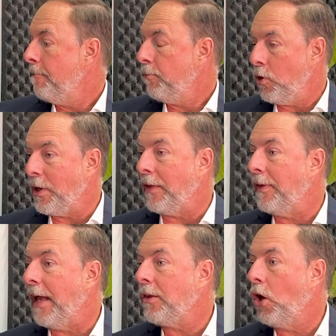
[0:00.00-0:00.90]
You can
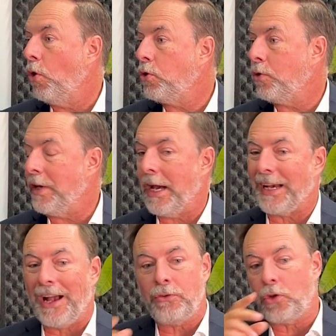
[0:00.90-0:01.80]
then go to the
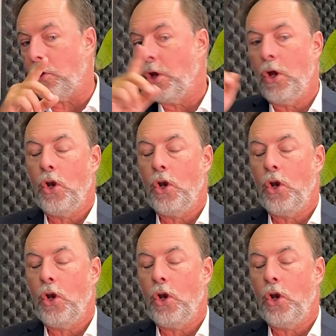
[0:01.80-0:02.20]
accountant.